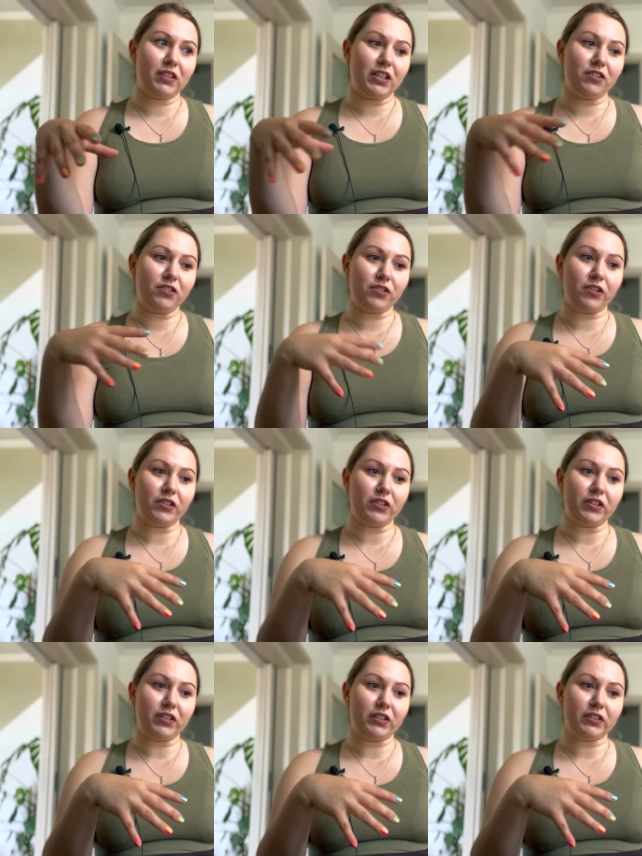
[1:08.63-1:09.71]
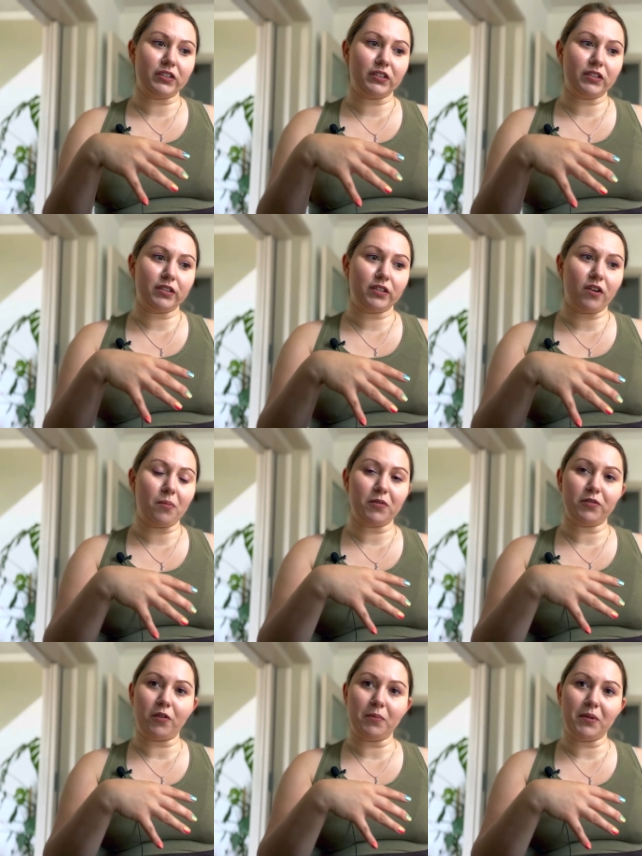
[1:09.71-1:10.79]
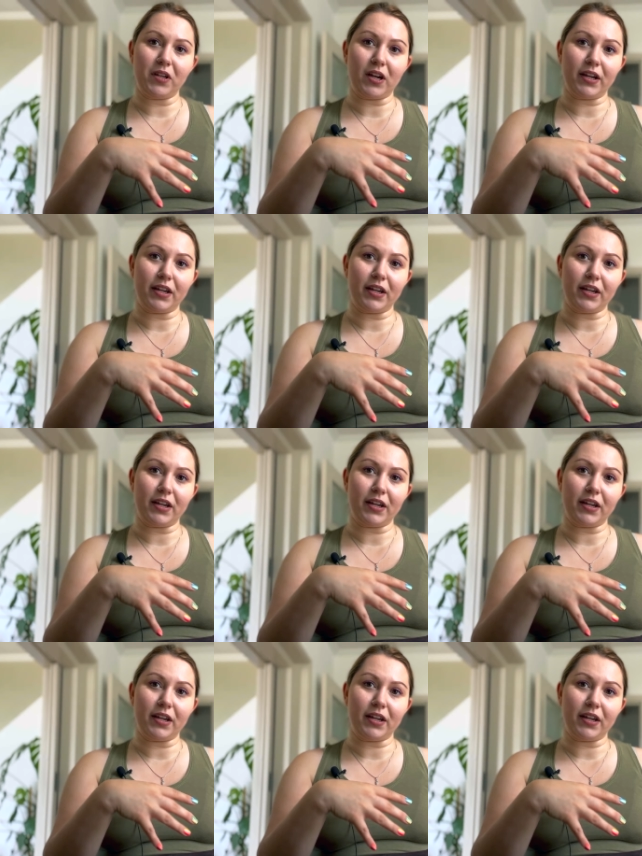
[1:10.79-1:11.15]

internal homophobia